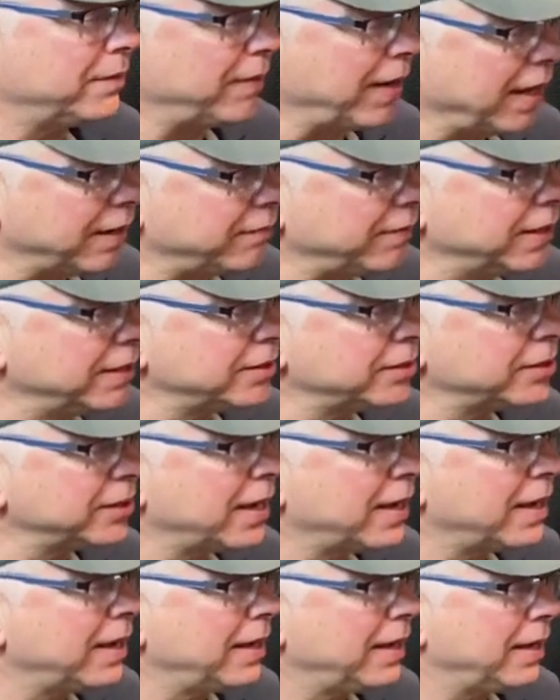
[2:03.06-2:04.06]
of Advents.
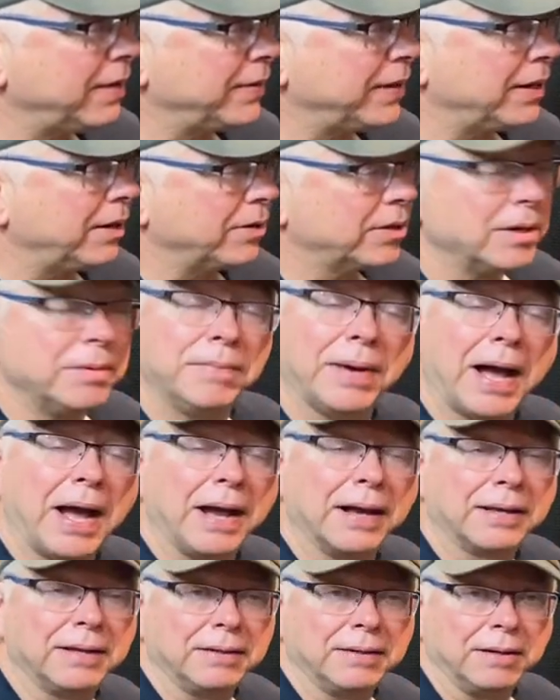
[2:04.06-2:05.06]
And then I'll come
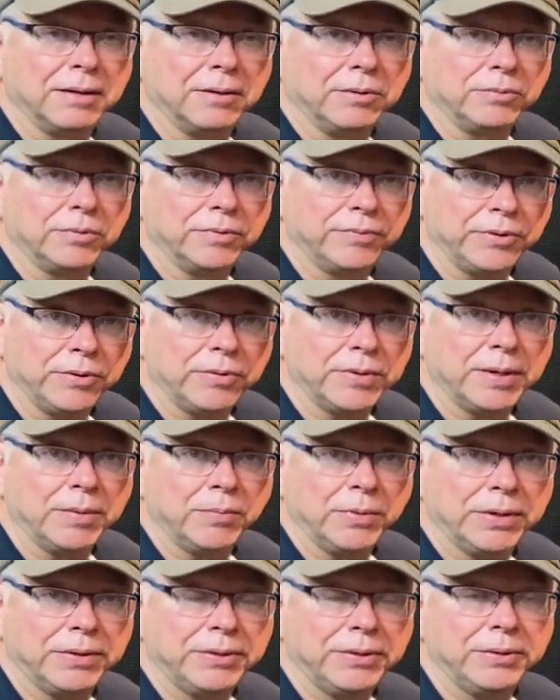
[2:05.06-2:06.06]
back and I'll review
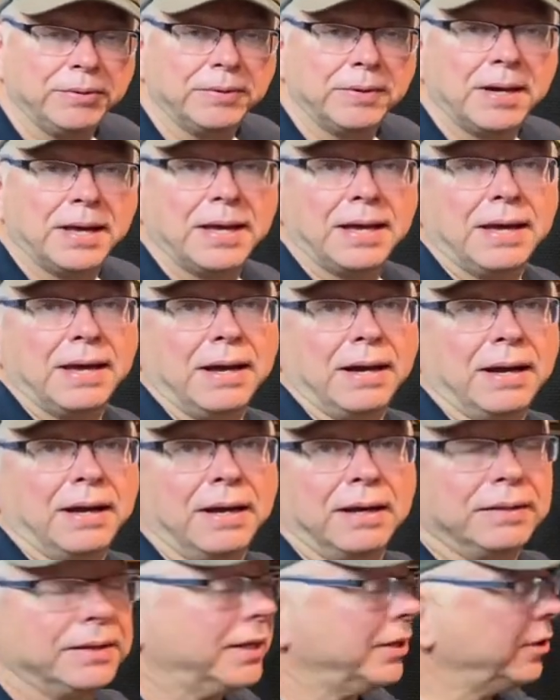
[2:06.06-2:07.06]
them with you,
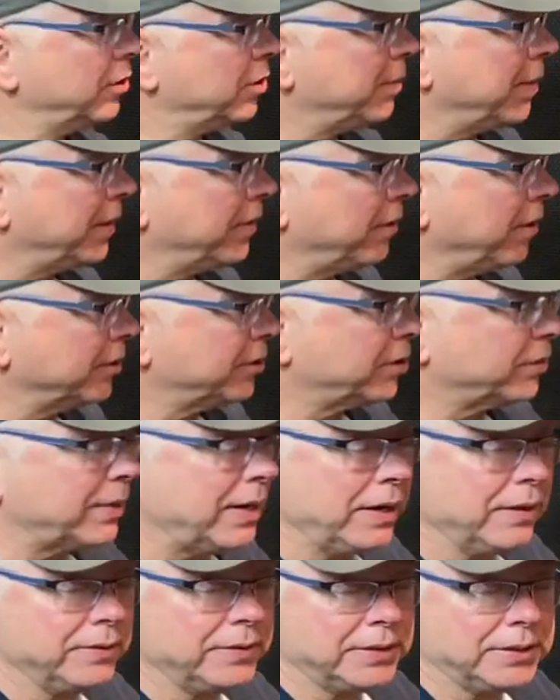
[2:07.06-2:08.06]
uh, let you know my thoughts
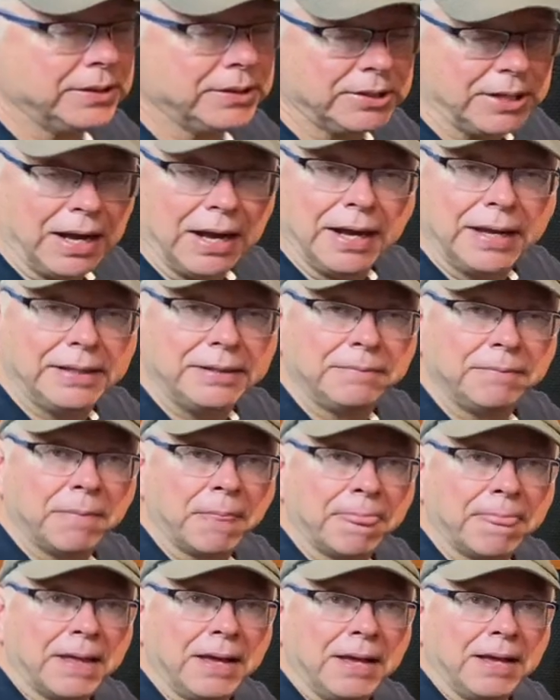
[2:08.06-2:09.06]
around the design
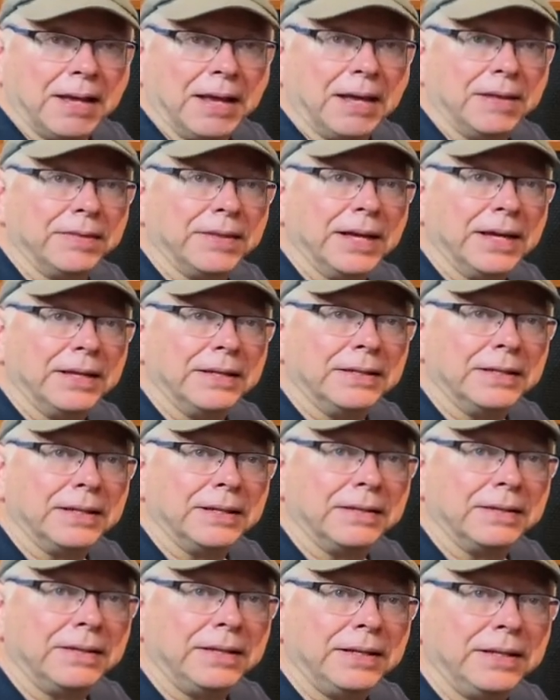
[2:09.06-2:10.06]
and
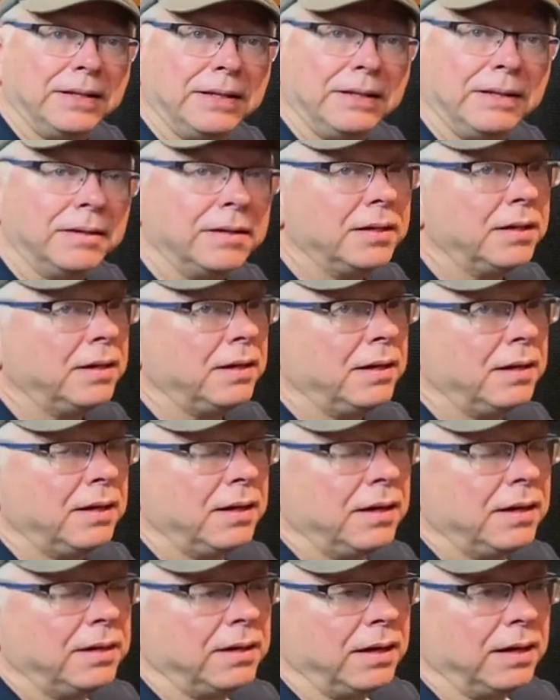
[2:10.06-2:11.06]
then the,
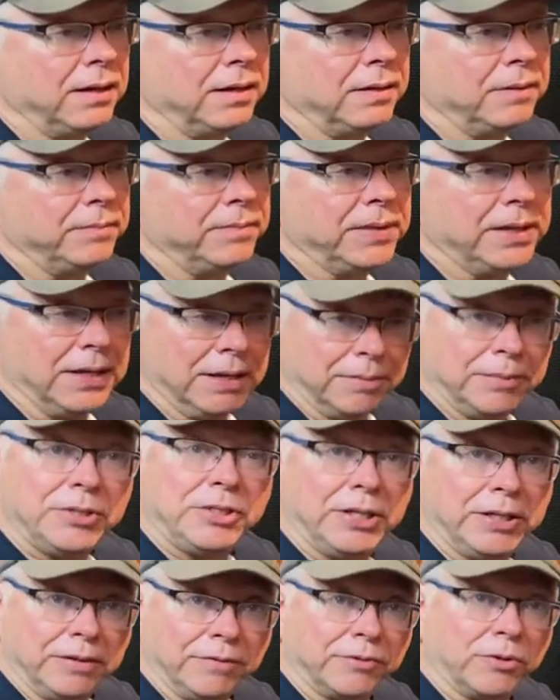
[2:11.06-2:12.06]
um, the
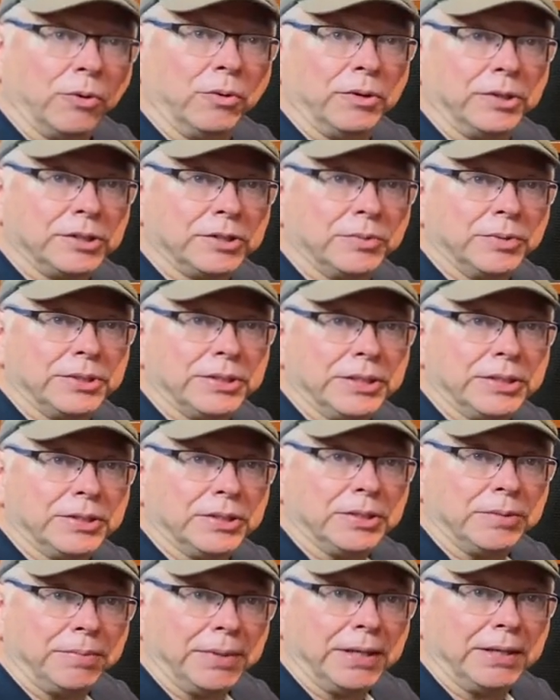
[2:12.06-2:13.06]
imaging, of course, which
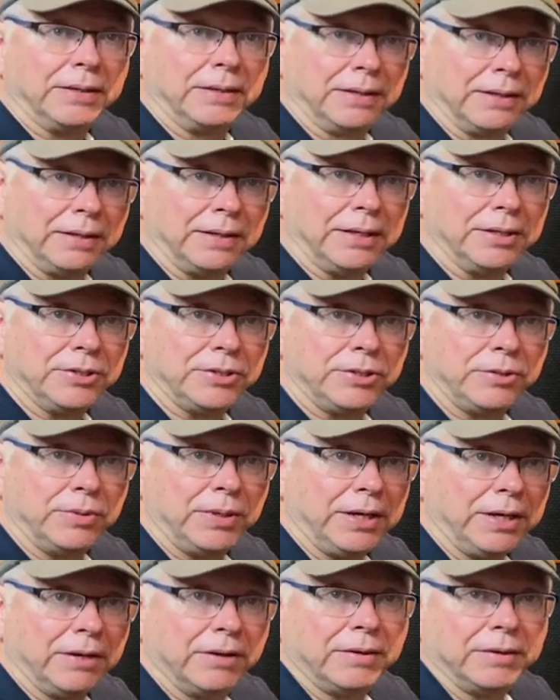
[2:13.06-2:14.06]
is the big issue
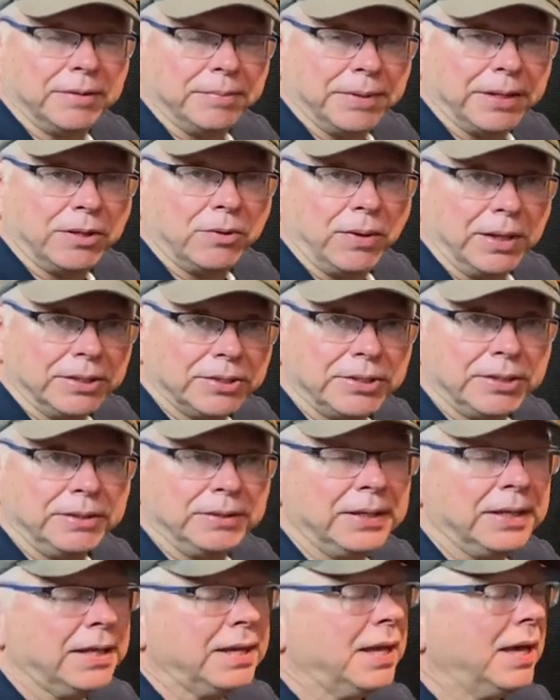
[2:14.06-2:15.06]
here and the big question,